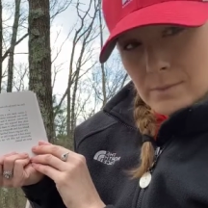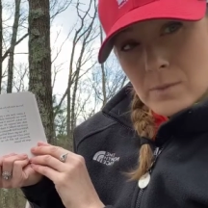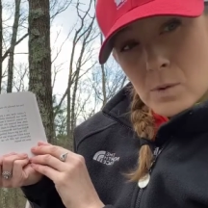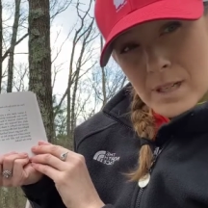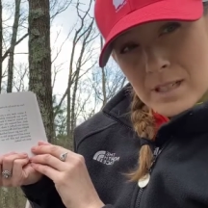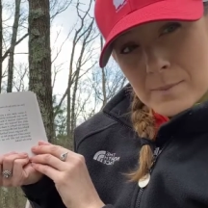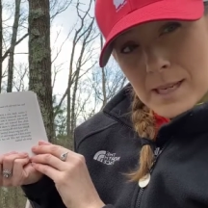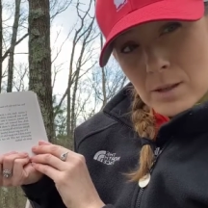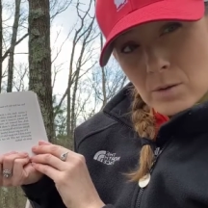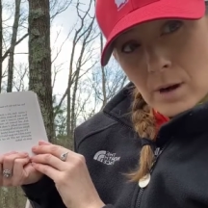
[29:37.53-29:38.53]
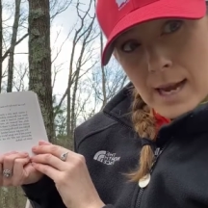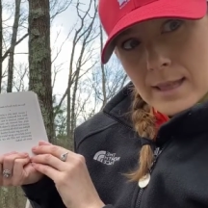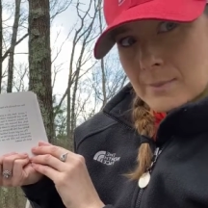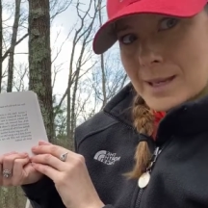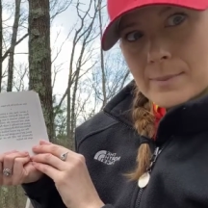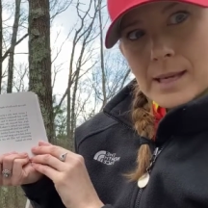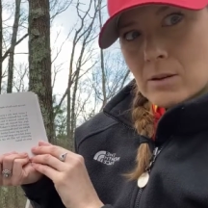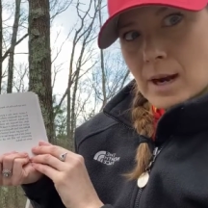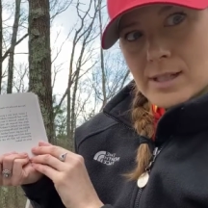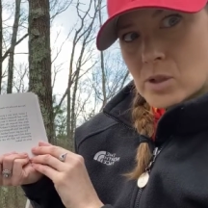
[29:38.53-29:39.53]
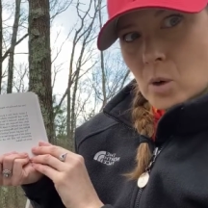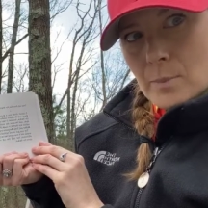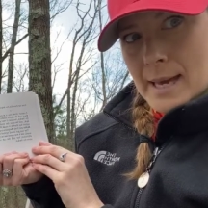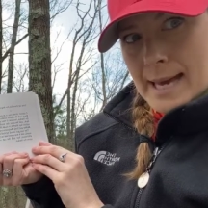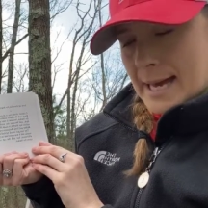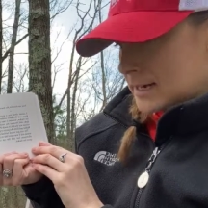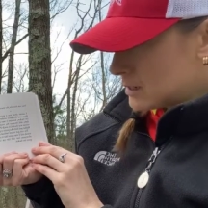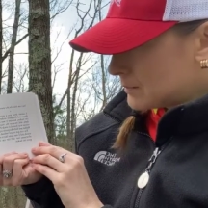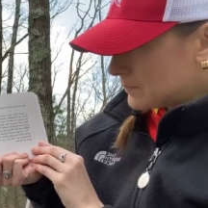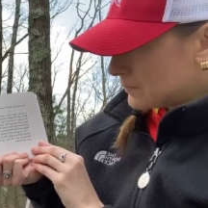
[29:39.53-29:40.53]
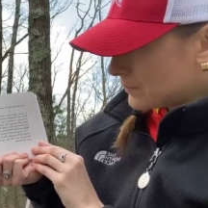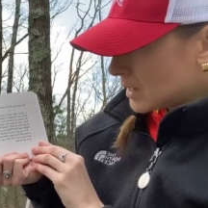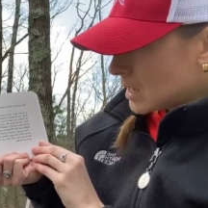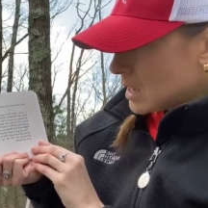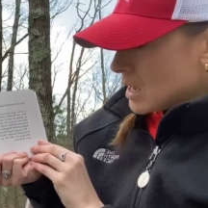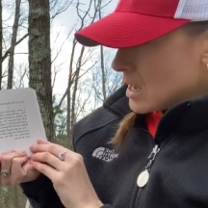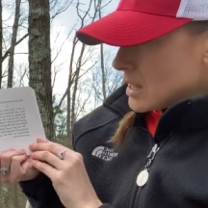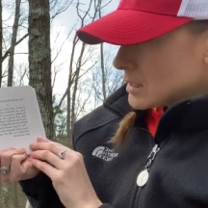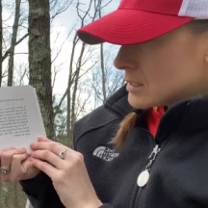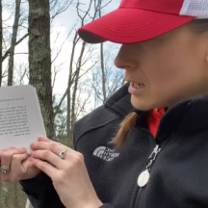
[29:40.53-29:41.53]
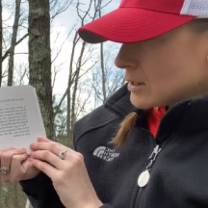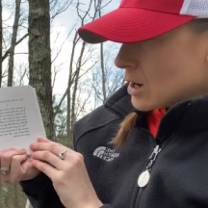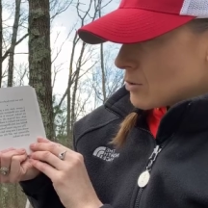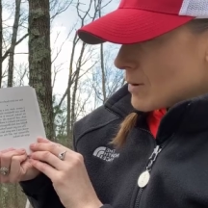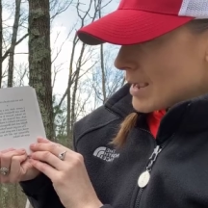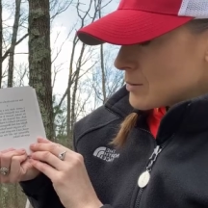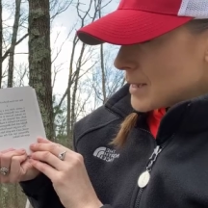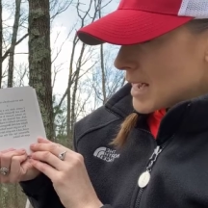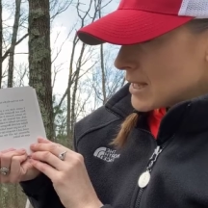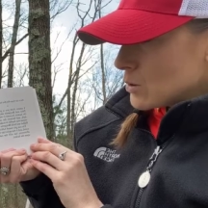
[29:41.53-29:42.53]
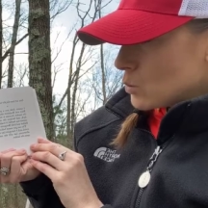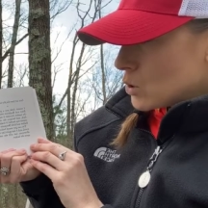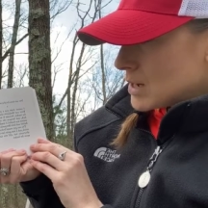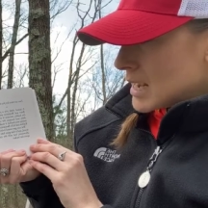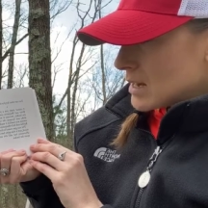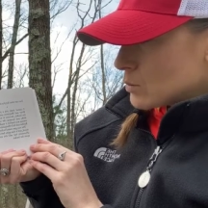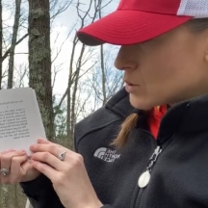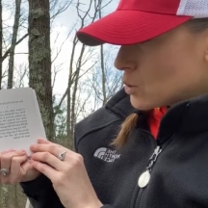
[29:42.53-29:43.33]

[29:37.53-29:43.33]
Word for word: Do onions make you cry? They make me cry so bad. The sun got round behind the wood, and it was